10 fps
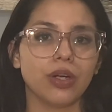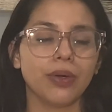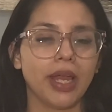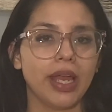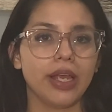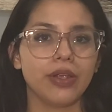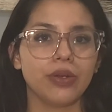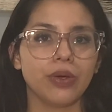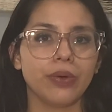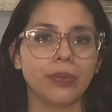okay,
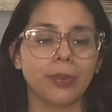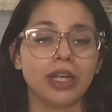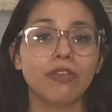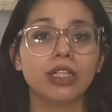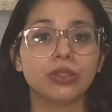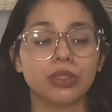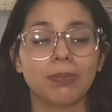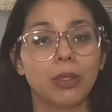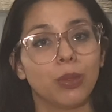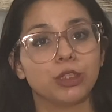what if I do the
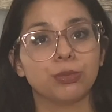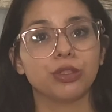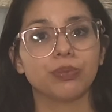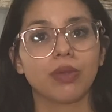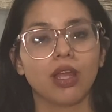midwife brew?